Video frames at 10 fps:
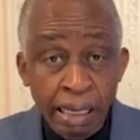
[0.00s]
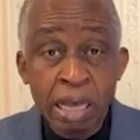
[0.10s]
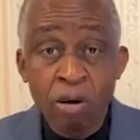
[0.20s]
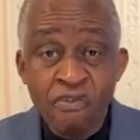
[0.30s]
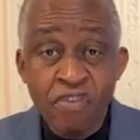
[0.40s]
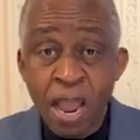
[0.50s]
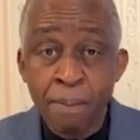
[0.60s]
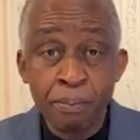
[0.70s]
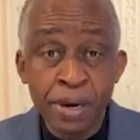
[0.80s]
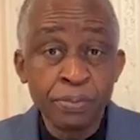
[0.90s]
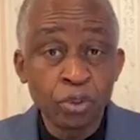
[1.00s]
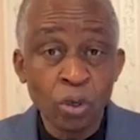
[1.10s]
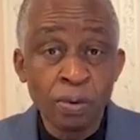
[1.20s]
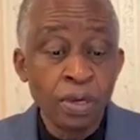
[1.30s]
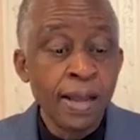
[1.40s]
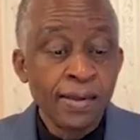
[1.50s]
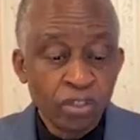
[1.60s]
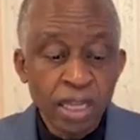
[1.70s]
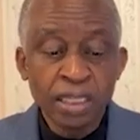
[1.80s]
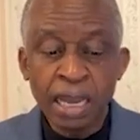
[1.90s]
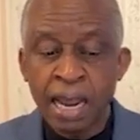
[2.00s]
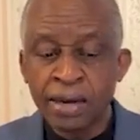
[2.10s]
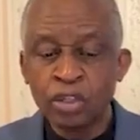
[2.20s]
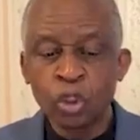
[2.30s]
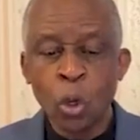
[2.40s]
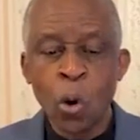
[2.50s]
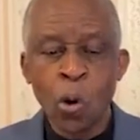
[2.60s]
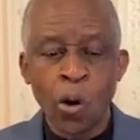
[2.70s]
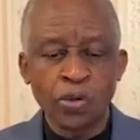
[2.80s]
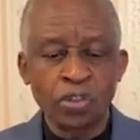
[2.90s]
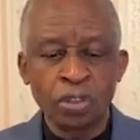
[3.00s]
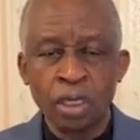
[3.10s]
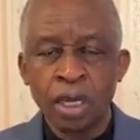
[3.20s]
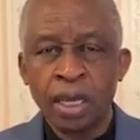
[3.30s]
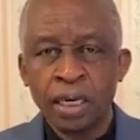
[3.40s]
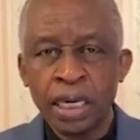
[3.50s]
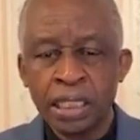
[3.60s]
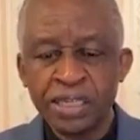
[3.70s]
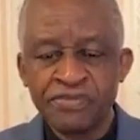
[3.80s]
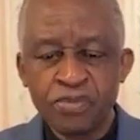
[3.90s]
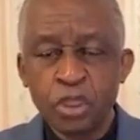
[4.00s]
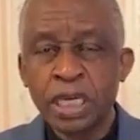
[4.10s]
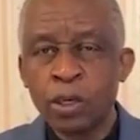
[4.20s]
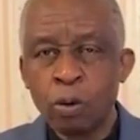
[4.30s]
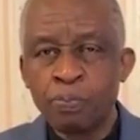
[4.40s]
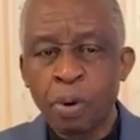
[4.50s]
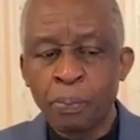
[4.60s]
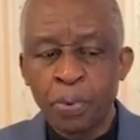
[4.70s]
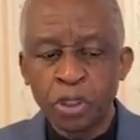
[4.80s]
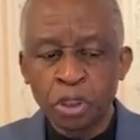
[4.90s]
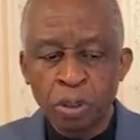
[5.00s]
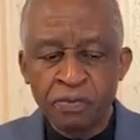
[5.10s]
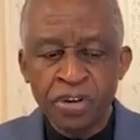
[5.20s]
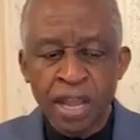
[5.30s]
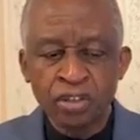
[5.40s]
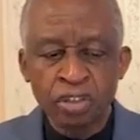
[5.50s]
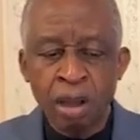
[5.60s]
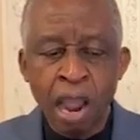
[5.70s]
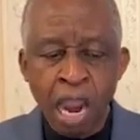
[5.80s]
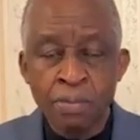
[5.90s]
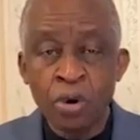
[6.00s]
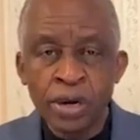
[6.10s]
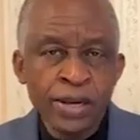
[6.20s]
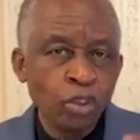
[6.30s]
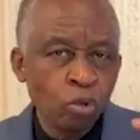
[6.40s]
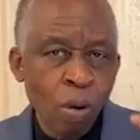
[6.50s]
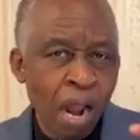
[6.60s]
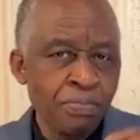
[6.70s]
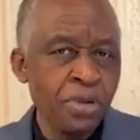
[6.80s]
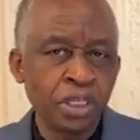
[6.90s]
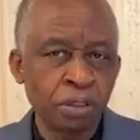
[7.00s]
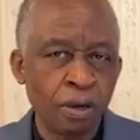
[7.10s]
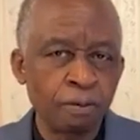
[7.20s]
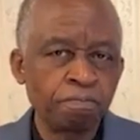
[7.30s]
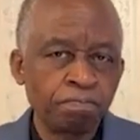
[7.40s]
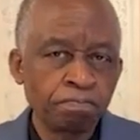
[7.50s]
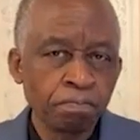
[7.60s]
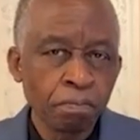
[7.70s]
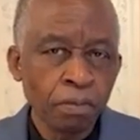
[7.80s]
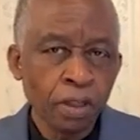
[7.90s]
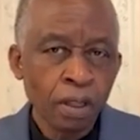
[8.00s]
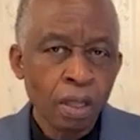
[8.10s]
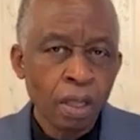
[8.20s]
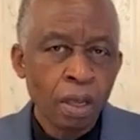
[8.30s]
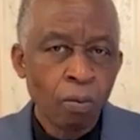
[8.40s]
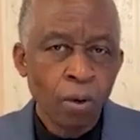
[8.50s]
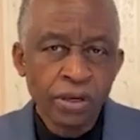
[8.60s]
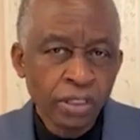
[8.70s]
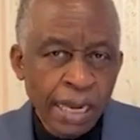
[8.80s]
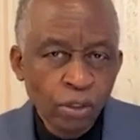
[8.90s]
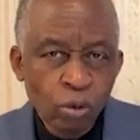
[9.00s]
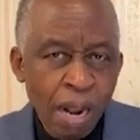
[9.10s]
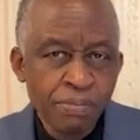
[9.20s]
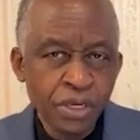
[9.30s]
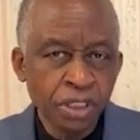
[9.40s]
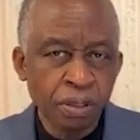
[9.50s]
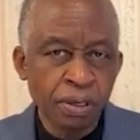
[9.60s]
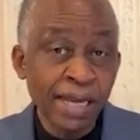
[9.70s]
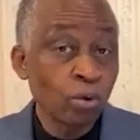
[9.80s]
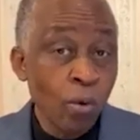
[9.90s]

in the lake of fire and brimstone, Satan and his cohorts, they devote a good proportion of their time on a dual mission. What is that dual mission?